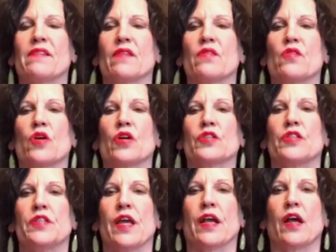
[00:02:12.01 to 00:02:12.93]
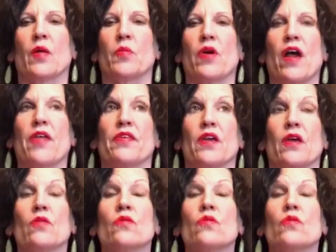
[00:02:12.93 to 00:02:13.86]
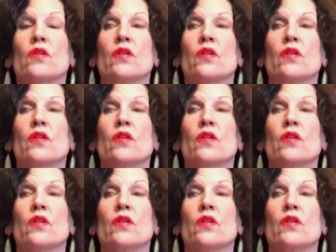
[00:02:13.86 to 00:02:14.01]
let's start to take our breath in through the